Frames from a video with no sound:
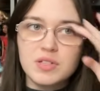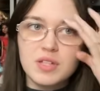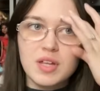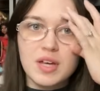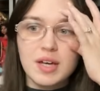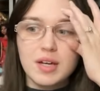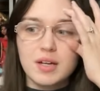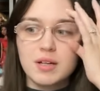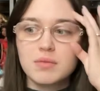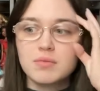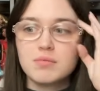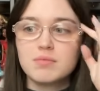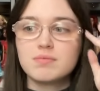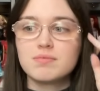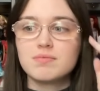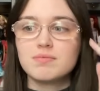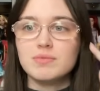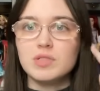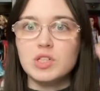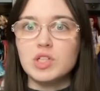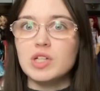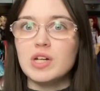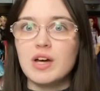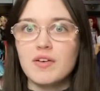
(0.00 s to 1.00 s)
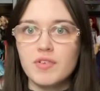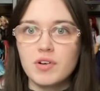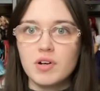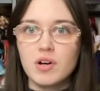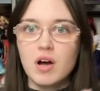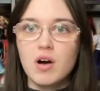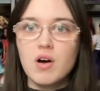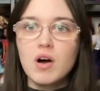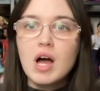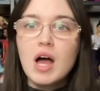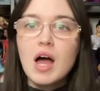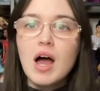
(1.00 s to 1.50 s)
Like, you never
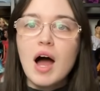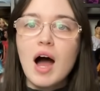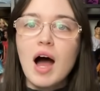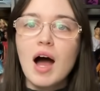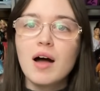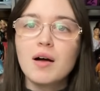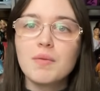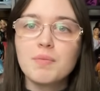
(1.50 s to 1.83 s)
know. Uh,